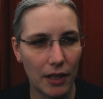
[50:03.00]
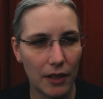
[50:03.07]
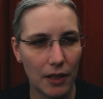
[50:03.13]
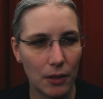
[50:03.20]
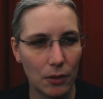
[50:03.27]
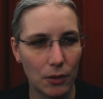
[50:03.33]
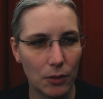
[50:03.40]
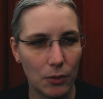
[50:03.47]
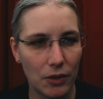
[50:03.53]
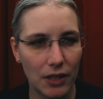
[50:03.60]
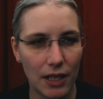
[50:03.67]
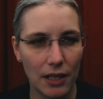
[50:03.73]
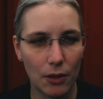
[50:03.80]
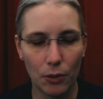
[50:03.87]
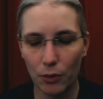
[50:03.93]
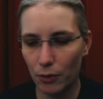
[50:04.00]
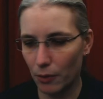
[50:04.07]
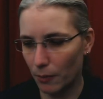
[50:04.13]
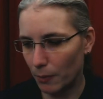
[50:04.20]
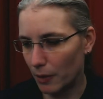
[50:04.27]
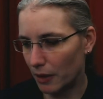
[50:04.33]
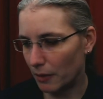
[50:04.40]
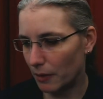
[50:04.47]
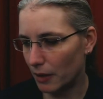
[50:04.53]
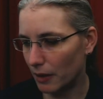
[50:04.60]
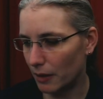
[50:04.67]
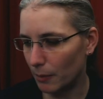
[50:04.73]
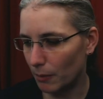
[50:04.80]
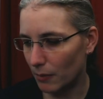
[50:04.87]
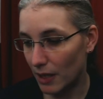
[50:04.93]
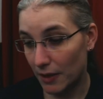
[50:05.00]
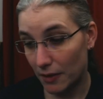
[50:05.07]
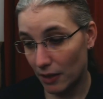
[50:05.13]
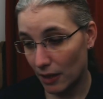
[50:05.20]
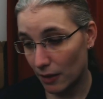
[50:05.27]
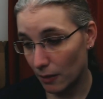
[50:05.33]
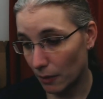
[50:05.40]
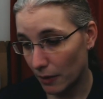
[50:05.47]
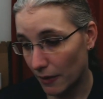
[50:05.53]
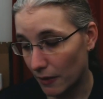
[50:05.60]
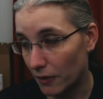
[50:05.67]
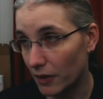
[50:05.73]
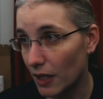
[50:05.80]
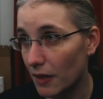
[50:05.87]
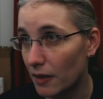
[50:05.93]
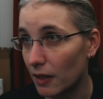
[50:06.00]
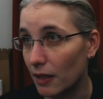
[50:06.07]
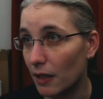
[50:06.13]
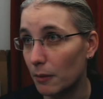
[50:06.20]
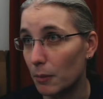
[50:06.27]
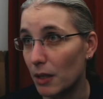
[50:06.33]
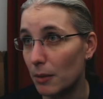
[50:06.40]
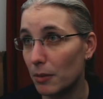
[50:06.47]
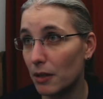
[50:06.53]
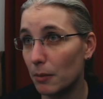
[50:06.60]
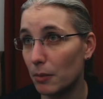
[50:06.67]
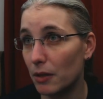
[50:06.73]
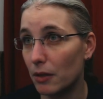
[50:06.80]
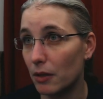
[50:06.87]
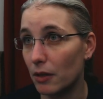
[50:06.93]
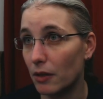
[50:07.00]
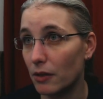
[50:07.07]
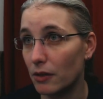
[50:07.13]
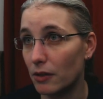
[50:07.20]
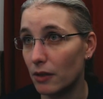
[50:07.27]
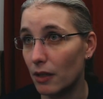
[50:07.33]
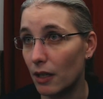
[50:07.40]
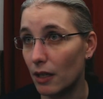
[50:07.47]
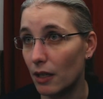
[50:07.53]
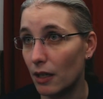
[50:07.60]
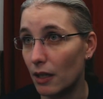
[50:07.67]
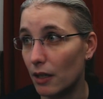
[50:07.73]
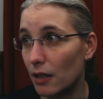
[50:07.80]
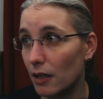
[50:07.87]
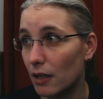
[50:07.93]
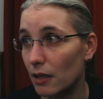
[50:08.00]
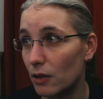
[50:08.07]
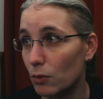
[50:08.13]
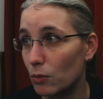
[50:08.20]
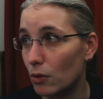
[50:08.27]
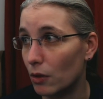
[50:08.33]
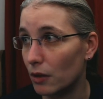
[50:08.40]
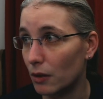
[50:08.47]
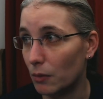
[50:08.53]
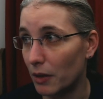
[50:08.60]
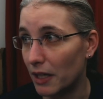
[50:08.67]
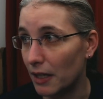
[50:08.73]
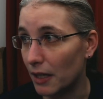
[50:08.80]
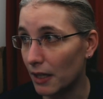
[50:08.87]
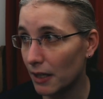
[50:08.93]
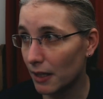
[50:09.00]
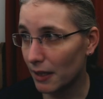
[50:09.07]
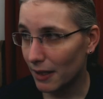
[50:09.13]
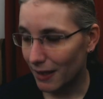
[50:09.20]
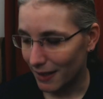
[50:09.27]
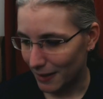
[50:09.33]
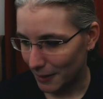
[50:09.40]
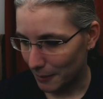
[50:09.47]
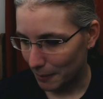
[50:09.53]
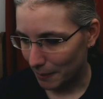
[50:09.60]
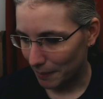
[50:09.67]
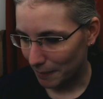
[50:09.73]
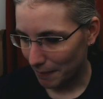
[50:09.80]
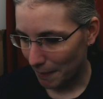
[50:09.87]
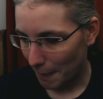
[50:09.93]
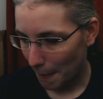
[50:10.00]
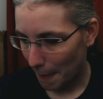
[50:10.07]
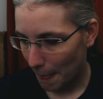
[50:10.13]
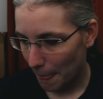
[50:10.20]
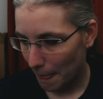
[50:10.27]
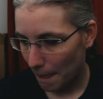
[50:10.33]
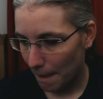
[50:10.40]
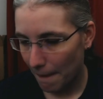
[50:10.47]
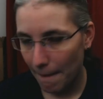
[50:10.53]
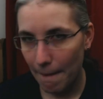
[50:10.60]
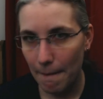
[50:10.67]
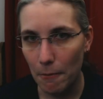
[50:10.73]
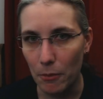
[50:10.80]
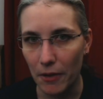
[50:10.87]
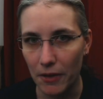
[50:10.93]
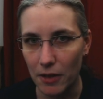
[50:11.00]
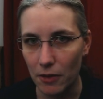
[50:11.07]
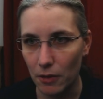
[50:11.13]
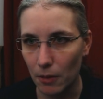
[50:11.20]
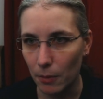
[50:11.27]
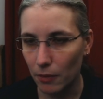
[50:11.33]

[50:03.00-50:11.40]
or are they not using any host software? Um, let's take a look at the stats again, maybe, because uh, I do not agree um, with this